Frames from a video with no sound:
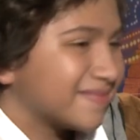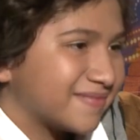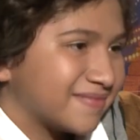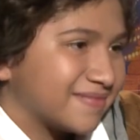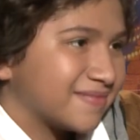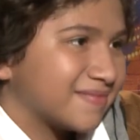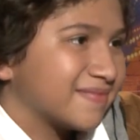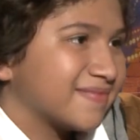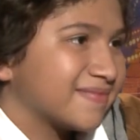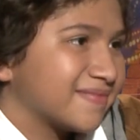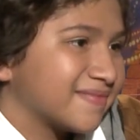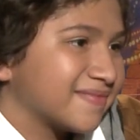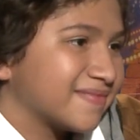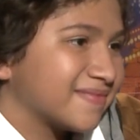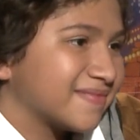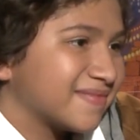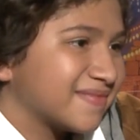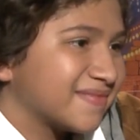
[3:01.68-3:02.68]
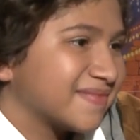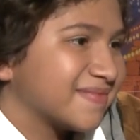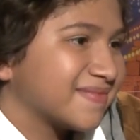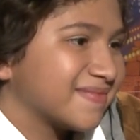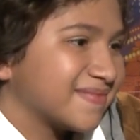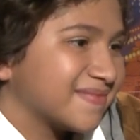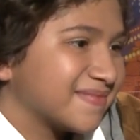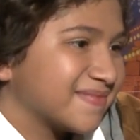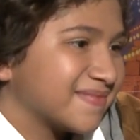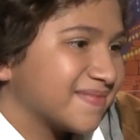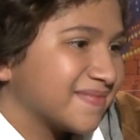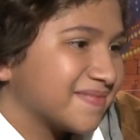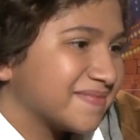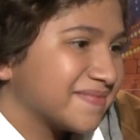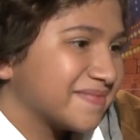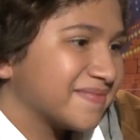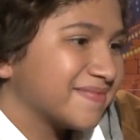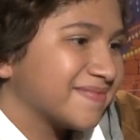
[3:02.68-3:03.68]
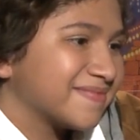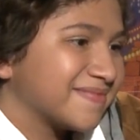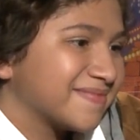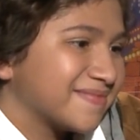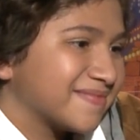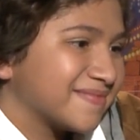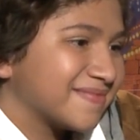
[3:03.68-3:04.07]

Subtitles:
(not speaking)